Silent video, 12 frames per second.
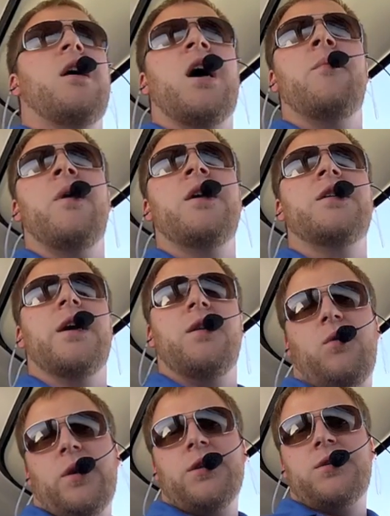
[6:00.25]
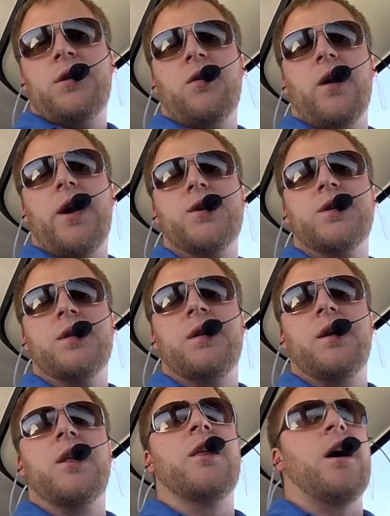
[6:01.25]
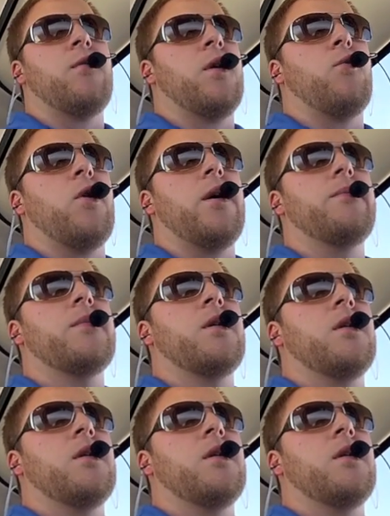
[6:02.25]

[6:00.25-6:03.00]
I may take into consideration that runway.